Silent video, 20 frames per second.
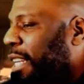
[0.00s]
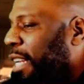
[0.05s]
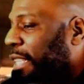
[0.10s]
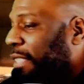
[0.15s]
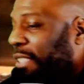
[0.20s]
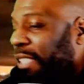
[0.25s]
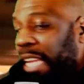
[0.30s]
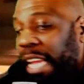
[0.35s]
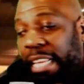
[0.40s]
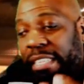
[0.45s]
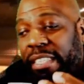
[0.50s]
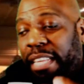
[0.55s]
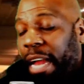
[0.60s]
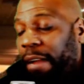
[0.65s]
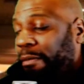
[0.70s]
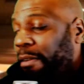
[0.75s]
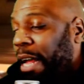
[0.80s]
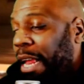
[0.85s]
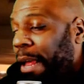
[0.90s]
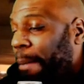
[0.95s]
And
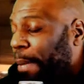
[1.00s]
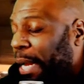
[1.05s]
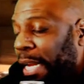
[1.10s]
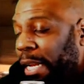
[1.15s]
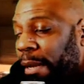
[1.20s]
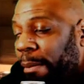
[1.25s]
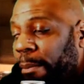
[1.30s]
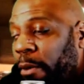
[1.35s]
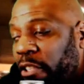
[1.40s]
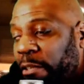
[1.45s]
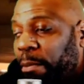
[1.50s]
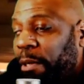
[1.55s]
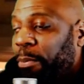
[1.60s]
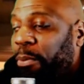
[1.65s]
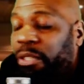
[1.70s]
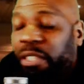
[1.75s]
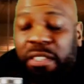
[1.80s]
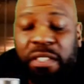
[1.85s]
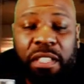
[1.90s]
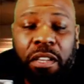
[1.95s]
it's ironic. I mean, most
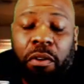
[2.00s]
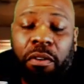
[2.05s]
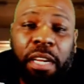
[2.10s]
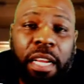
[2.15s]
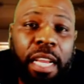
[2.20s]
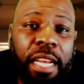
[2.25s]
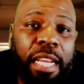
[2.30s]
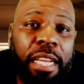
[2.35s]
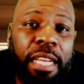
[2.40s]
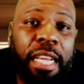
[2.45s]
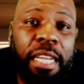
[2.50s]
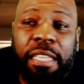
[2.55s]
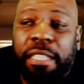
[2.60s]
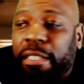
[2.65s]
people just don't get it.